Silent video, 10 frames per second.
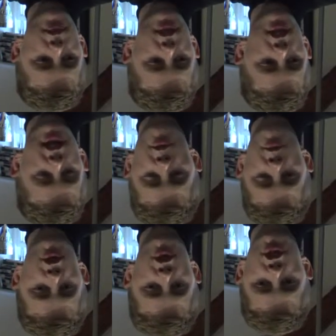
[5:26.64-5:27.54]
again we
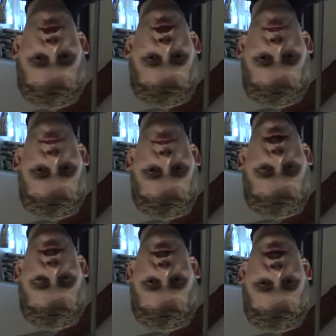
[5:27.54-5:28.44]
got another
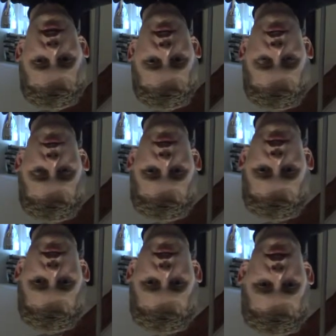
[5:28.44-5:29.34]
penalty handed to us